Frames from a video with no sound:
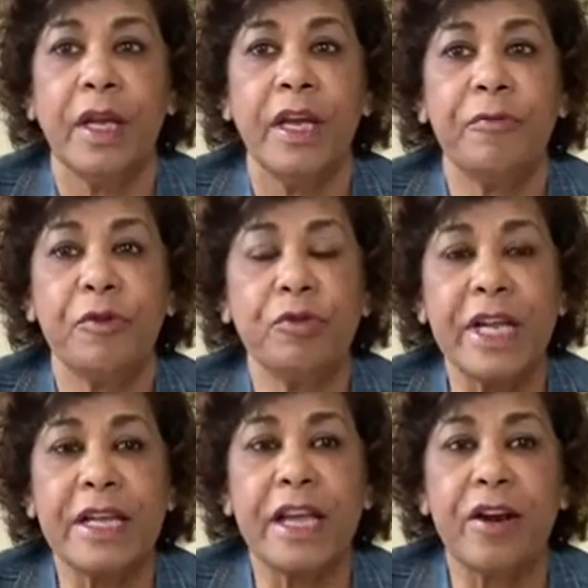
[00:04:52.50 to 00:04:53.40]
if you
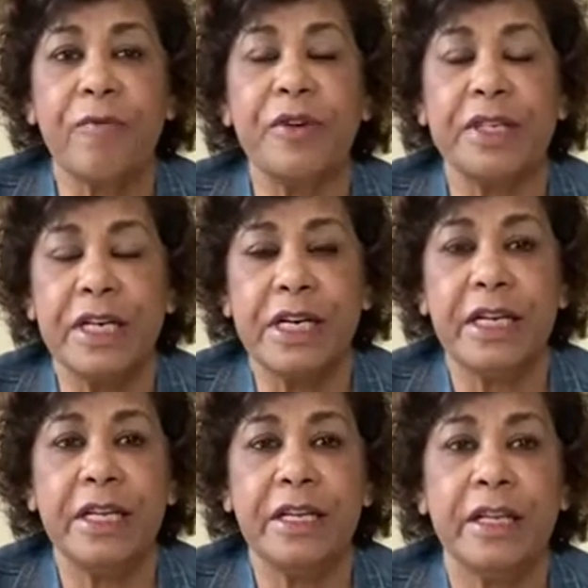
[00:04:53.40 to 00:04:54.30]
take care of it
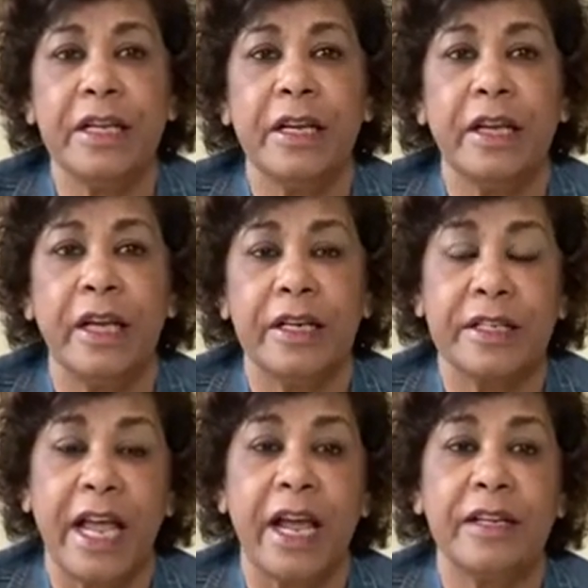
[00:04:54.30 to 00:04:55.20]
early, it
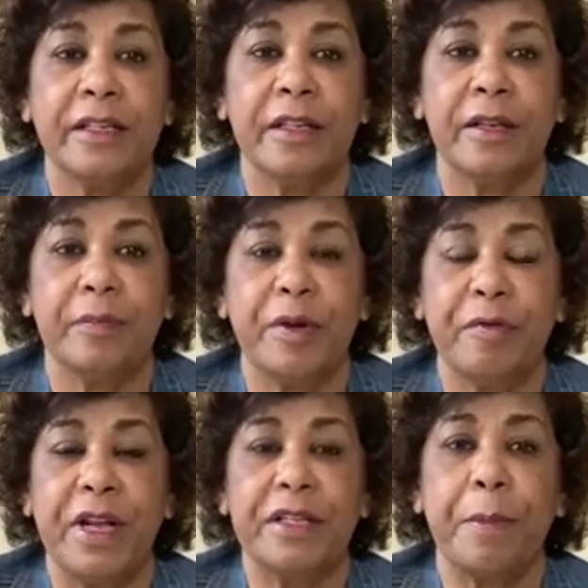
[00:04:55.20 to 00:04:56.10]
can
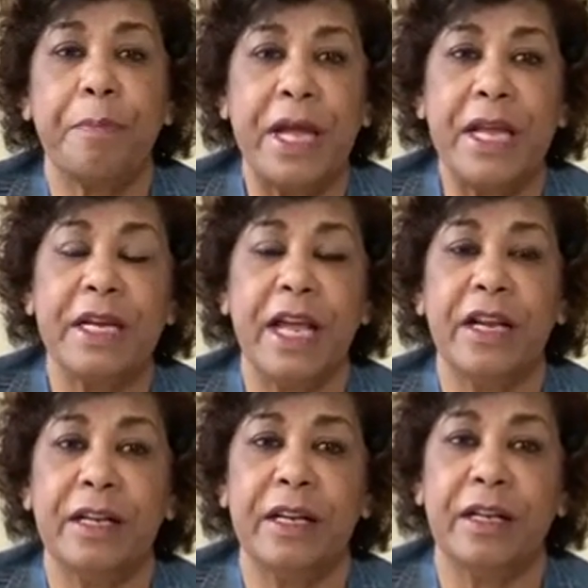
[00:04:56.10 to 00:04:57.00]
prevent the pain
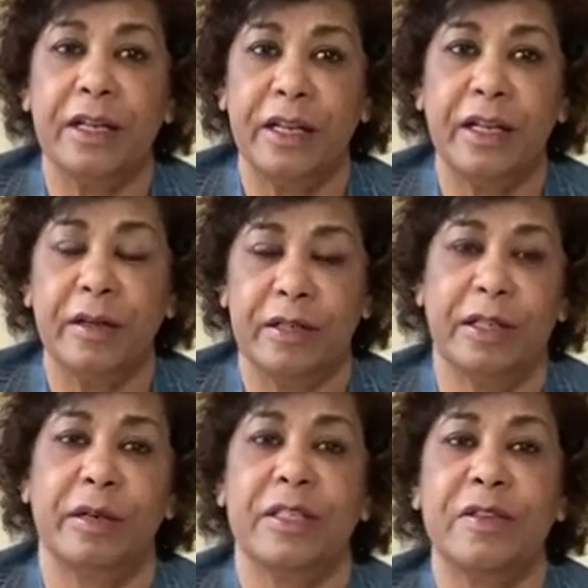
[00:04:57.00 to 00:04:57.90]
and
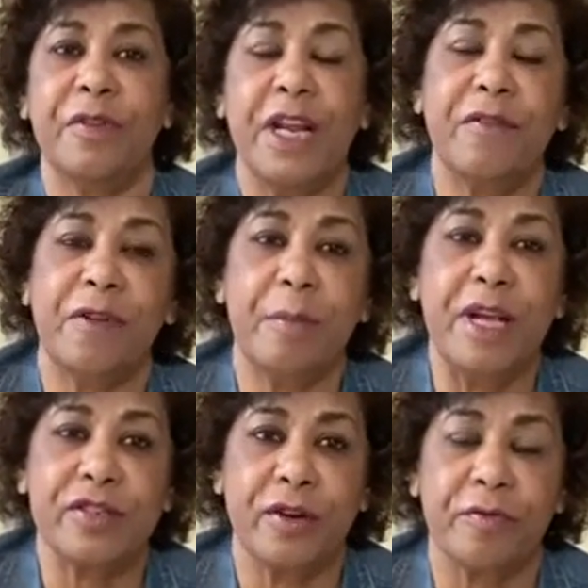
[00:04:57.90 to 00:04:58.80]
the severe
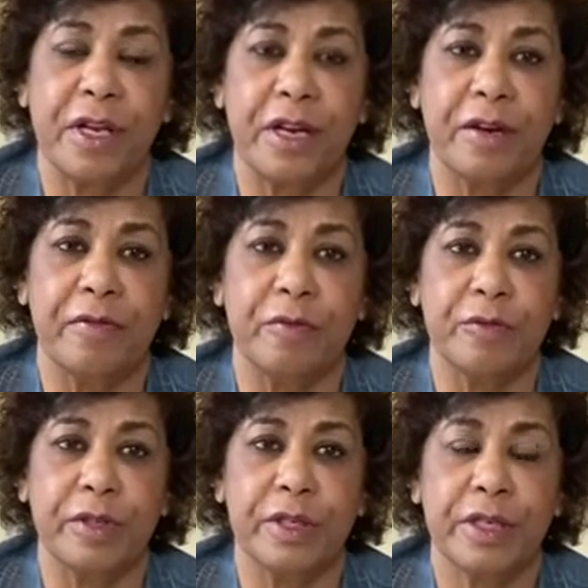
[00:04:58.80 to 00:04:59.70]
inflammation of the nerve
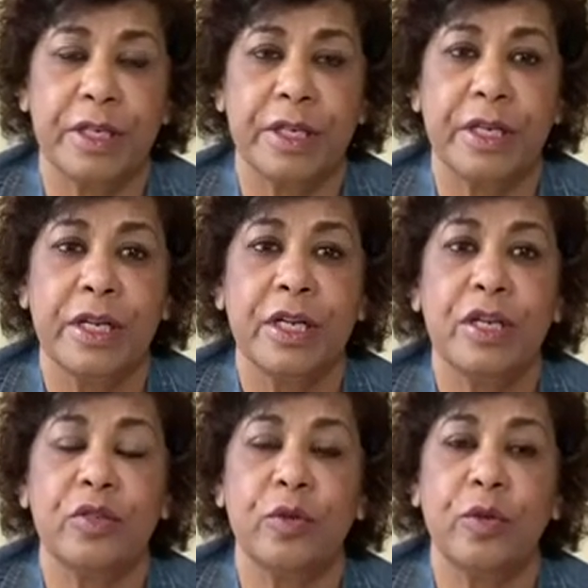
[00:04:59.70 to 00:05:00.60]
root.
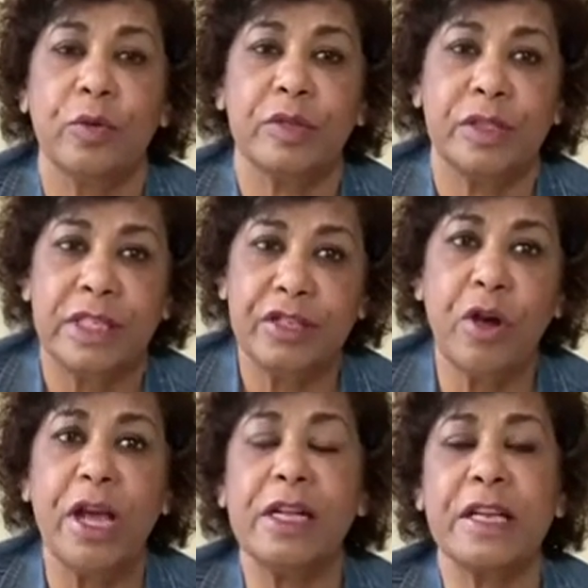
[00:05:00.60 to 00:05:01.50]
So see your
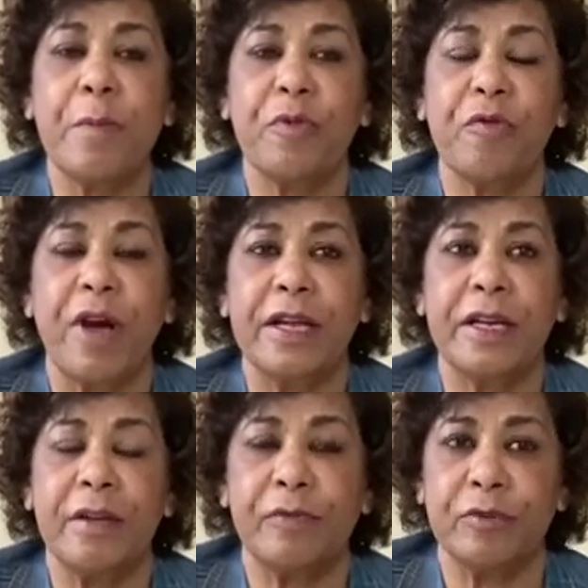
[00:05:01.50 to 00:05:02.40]
healthcare provider
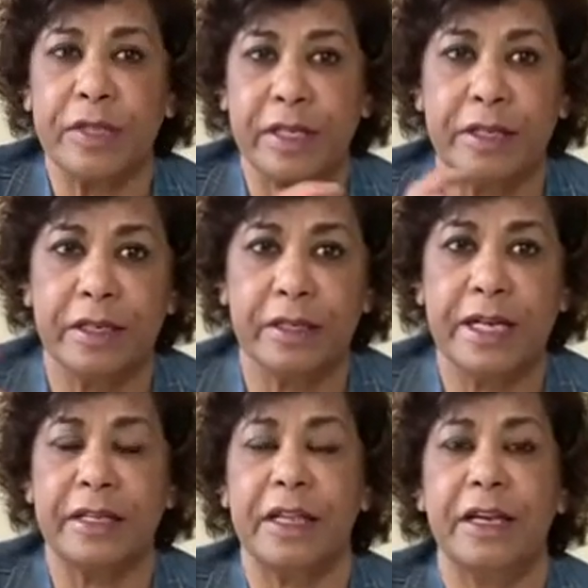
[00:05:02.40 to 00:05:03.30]
if you said
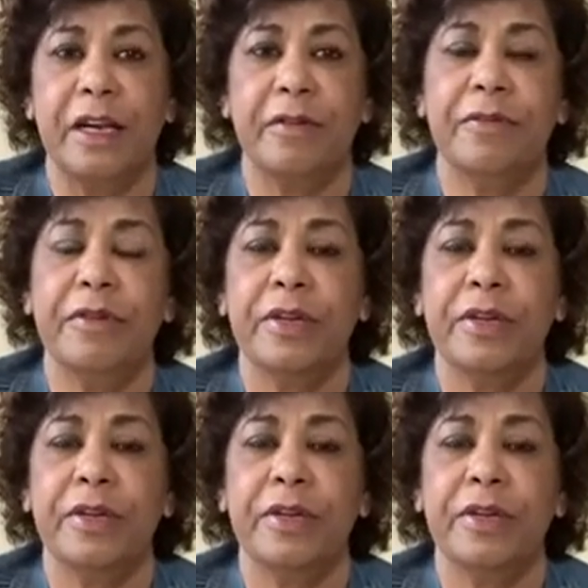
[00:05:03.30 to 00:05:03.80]
get the nerve